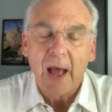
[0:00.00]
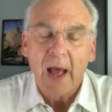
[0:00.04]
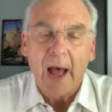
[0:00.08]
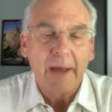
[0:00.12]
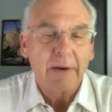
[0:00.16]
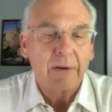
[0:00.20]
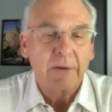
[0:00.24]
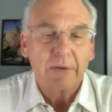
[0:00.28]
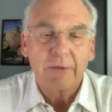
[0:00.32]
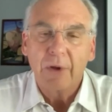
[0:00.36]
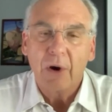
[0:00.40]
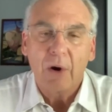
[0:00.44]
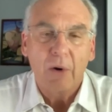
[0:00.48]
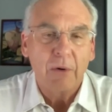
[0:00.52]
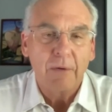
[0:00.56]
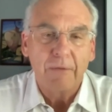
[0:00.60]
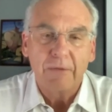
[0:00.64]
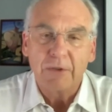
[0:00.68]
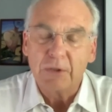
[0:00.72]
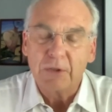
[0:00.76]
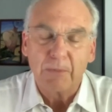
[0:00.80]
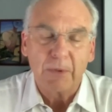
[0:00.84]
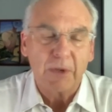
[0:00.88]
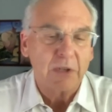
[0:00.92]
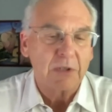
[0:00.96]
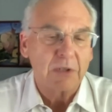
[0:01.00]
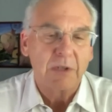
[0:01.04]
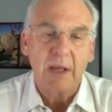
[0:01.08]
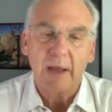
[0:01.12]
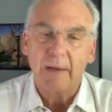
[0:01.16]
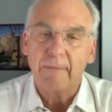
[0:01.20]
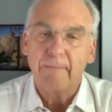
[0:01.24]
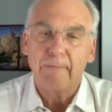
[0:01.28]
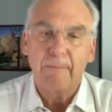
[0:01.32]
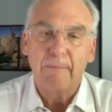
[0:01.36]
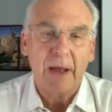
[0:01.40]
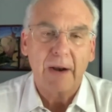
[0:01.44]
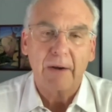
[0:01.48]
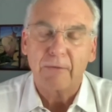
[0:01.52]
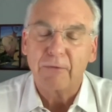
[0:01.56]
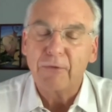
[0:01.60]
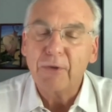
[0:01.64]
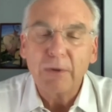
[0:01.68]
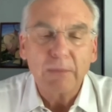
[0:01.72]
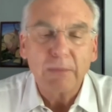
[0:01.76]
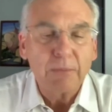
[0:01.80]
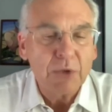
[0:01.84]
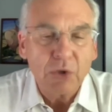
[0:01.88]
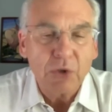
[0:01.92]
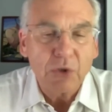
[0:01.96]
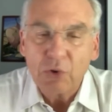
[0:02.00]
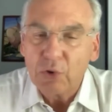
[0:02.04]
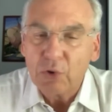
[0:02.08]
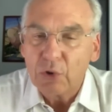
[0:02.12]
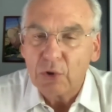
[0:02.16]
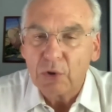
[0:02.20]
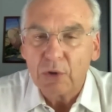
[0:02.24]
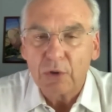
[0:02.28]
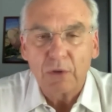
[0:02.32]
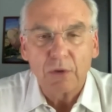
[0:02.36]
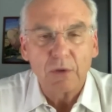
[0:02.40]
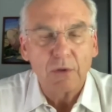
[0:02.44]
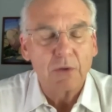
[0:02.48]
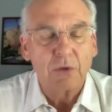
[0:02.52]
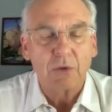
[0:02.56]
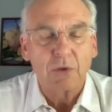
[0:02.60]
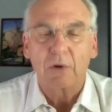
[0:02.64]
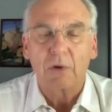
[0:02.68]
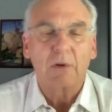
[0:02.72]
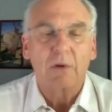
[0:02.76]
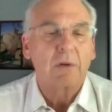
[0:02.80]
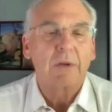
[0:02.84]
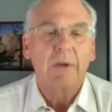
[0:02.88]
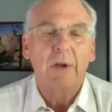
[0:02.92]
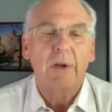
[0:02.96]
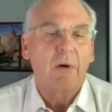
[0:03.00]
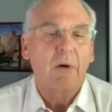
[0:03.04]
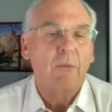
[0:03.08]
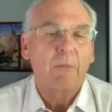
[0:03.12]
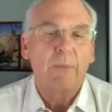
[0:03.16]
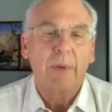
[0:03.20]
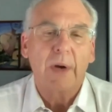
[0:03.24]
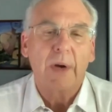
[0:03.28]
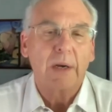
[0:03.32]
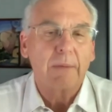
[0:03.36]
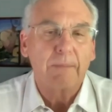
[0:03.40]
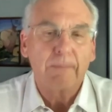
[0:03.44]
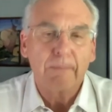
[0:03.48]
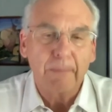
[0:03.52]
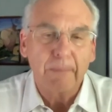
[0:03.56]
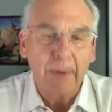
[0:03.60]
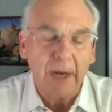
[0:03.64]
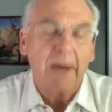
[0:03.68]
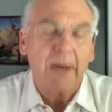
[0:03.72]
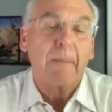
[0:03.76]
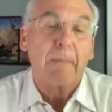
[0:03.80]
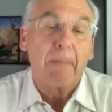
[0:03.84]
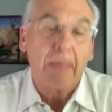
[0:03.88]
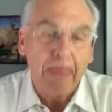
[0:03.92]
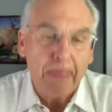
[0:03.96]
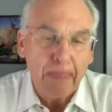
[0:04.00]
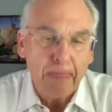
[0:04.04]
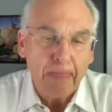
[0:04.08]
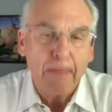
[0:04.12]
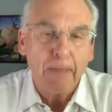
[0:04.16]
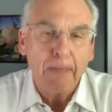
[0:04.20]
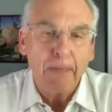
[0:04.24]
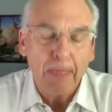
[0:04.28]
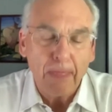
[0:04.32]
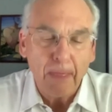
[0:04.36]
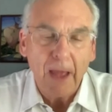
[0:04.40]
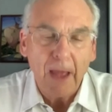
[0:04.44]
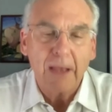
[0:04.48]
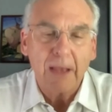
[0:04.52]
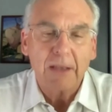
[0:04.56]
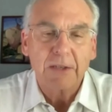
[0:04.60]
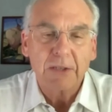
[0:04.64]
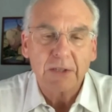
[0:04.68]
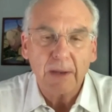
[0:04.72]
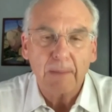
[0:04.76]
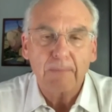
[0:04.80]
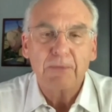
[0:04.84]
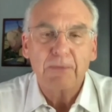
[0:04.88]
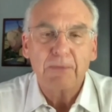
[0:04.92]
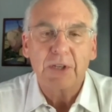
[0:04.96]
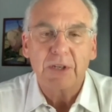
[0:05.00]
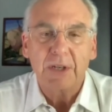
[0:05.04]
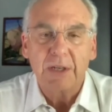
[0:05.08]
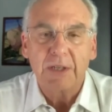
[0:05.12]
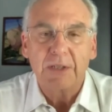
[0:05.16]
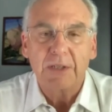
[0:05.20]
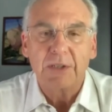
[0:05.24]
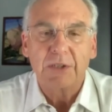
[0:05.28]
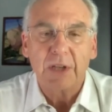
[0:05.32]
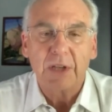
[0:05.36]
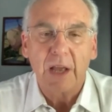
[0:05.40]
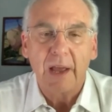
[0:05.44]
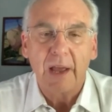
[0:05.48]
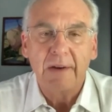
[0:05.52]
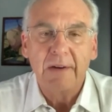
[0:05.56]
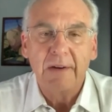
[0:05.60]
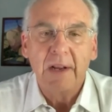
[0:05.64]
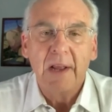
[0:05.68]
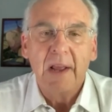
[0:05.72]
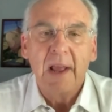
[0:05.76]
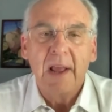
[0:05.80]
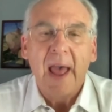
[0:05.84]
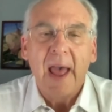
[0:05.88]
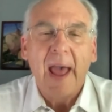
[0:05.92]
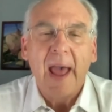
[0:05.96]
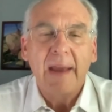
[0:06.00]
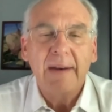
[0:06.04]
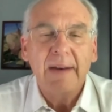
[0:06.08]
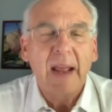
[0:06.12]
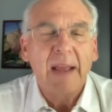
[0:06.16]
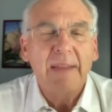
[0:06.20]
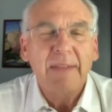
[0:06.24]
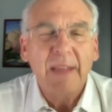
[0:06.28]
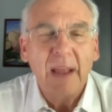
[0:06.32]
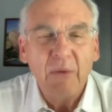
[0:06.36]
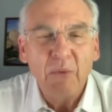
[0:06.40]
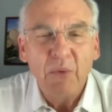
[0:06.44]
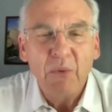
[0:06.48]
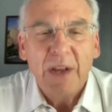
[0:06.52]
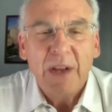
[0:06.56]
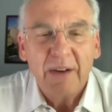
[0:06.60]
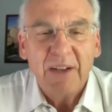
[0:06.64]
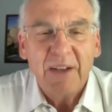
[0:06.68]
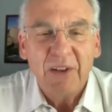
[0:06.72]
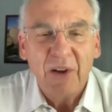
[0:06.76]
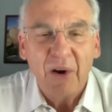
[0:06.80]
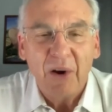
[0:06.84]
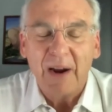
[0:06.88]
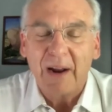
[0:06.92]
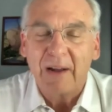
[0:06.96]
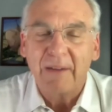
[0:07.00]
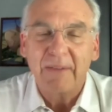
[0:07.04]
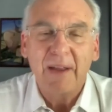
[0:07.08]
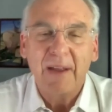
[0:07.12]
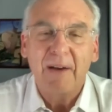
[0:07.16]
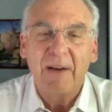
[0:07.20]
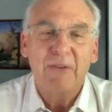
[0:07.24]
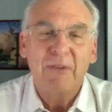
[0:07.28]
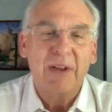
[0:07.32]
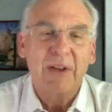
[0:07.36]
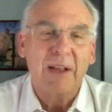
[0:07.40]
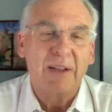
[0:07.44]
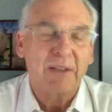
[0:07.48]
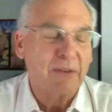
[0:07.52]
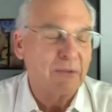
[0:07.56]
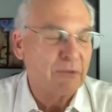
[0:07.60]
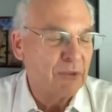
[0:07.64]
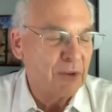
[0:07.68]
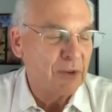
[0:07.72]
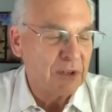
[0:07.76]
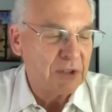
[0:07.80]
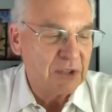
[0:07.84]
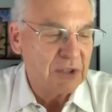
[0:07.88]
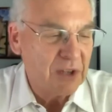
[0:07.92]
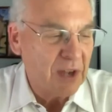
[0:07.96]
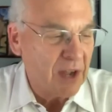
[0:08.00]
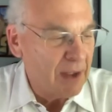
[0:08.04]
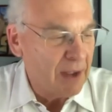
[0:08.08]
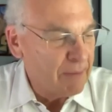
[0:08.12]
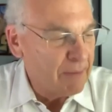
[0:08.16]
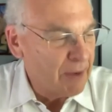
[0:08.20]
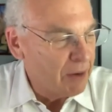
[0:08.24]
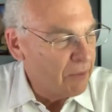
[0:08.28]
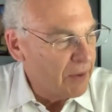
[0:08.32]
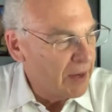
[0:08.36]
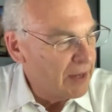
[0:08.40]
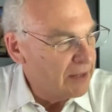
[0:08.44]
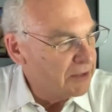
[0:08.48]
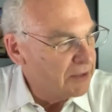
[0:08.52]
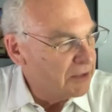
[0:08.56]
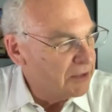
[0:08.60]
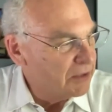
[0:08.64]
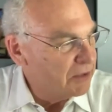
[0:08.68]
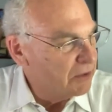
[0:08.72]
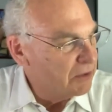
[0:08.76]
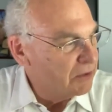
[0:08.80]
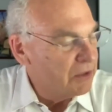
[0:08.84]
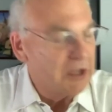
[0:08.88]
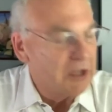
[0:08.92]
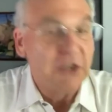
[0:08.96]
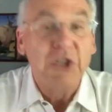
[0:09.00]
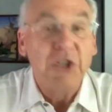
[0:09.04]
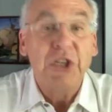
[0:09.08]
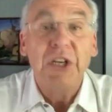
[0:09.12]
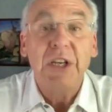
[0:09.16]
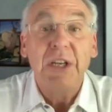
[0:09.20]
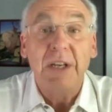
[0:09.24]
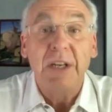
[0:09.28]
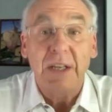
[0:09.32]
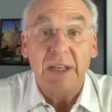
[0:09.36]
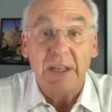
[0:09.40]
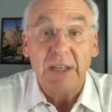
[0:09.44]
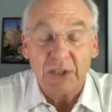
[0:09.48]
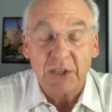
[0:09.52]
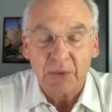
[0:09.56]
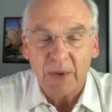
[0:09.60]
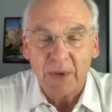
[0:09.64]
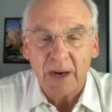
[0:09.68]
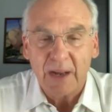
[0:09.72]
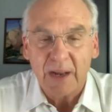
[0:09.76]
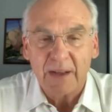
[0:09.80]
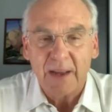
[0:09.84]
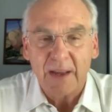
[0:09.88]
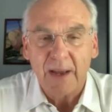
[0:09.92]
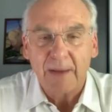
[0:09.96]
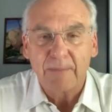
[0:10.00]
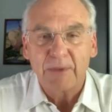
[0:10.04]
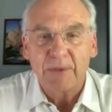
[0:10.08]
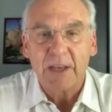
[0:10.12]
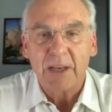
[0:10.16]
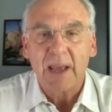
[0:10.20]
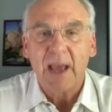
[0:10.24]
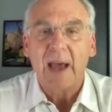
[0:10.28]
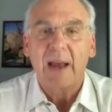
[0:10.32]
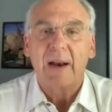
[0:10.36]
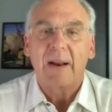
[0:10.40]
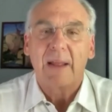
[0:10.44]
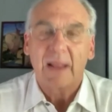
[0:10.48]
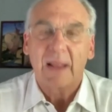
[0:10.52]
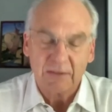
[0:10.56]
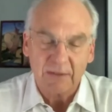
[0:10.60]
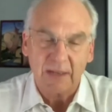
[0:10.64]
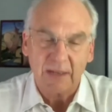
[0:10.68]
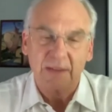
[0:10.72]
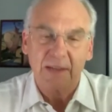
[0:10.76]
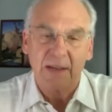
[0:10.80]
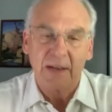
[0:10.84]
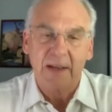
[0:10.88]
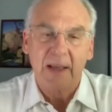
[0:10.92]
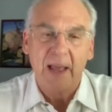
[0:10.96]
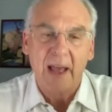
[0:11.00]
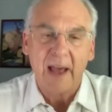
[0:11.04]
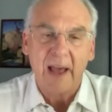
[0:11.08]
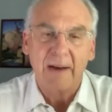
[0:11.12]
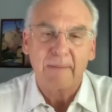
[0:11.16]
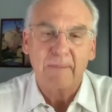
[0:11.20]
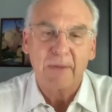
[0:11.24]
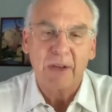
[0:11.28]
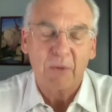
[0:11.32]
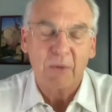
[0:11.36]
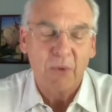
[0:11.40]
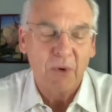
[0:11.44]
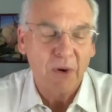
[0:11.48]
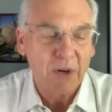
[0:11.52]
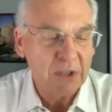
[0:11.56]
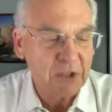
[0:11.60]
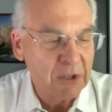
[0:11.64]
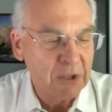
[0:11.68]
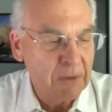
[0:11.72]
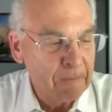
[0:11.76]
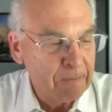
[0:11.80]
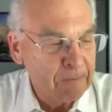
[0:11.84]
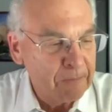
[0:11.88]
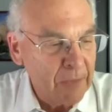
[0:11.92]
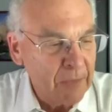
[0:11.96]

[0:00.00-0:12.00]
I don't know if it's because they have better film schools or, you know, but my assumption is, and they really know it. I'll never forget the first time I went to the Genies when I came to Canada. That's like the Academy Awards.